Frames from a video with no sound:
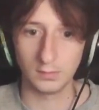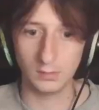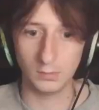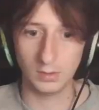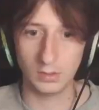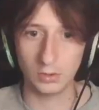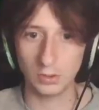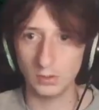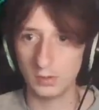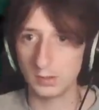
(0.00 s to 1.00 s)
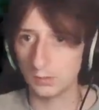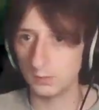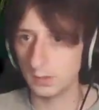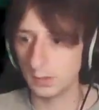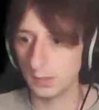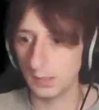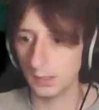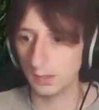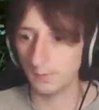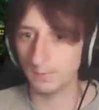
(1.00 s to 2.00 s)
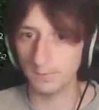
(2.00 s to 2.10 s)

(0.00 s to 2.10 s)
And we're going to ensure that this group stays here.